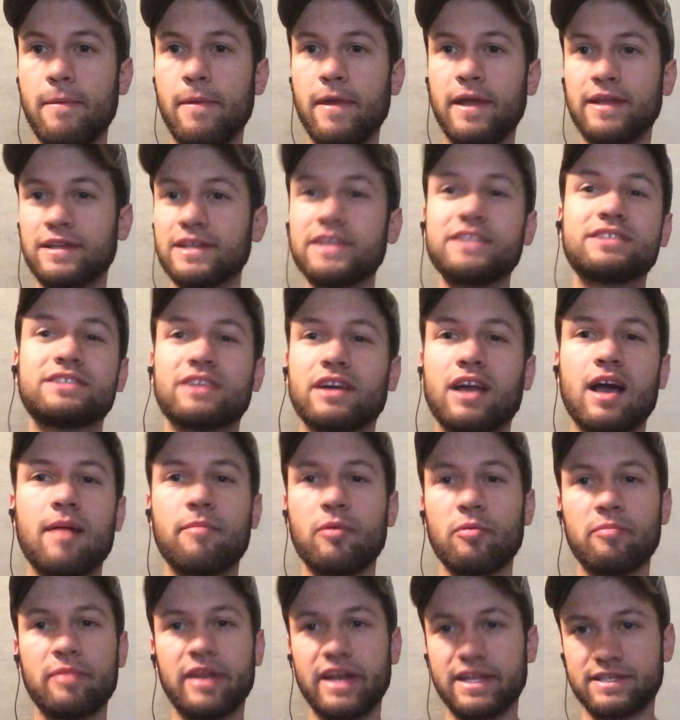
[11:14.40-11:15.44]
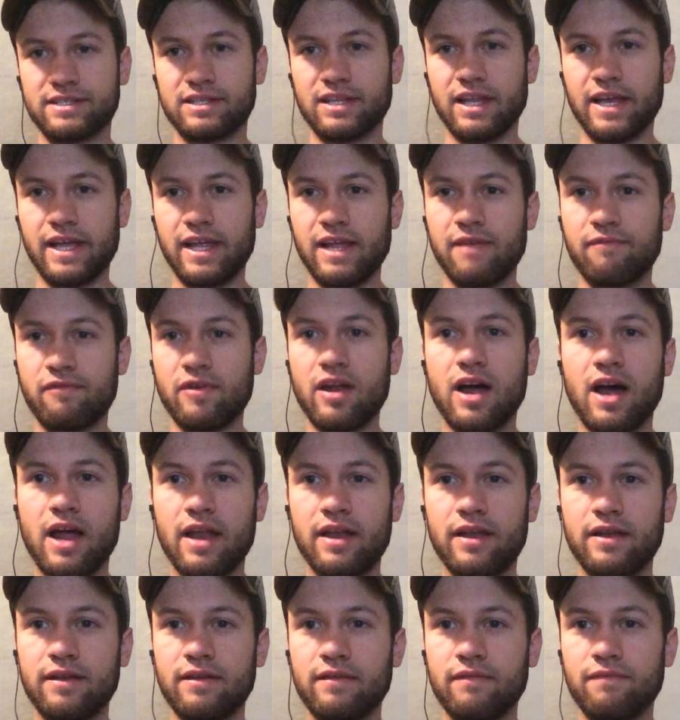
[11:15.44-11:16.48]
at least a couple minutes late, if not
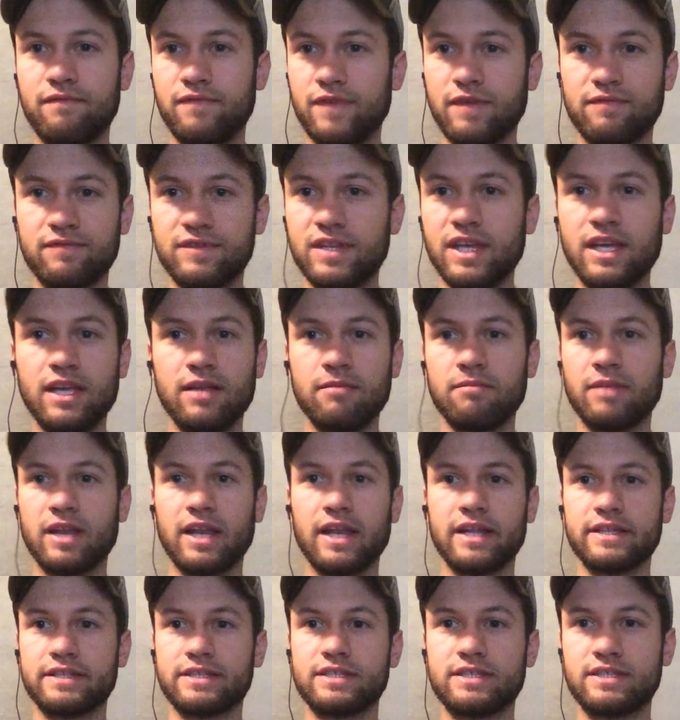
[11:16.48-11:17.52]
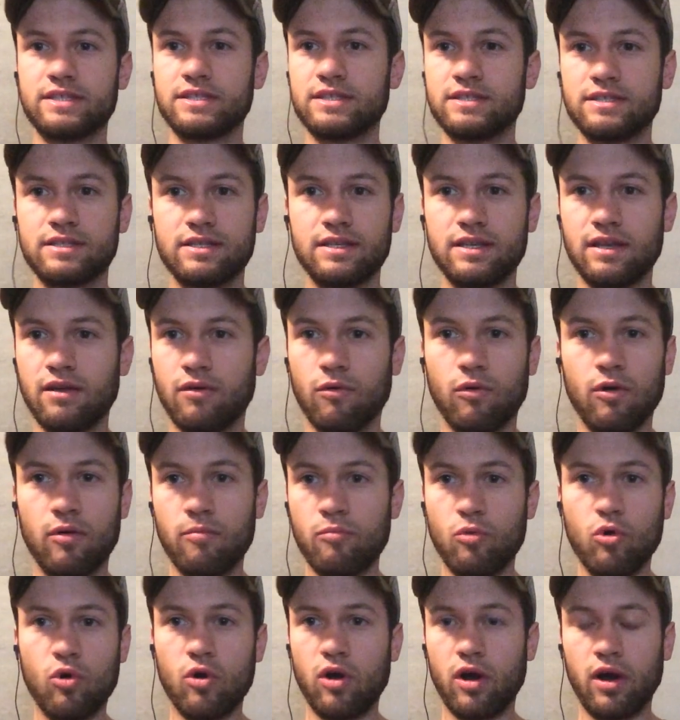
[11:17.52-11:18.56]
15 minutes or
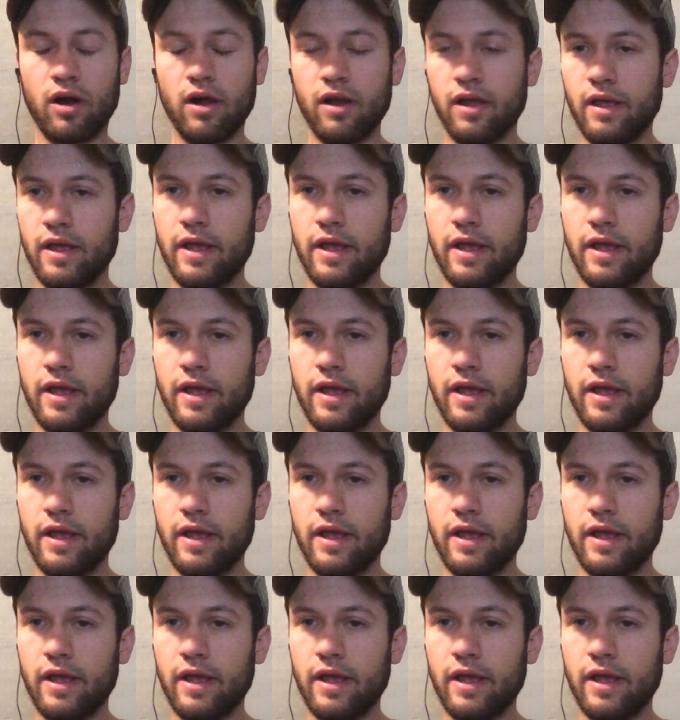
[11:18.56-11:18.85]
more.